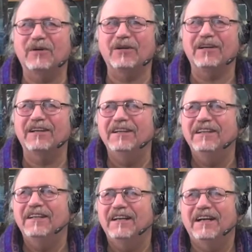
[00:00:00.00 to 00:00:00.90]
the Boca,
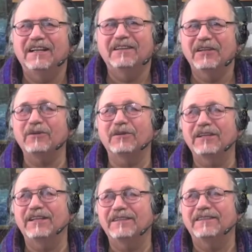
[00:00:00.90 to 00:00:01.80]

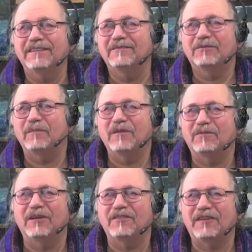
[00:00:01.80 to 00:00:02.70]
literally from the
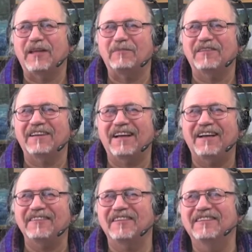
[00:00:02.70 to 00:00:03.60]
front steps of the
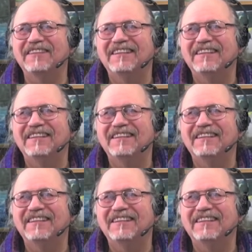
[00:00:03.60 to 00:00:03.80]
casa.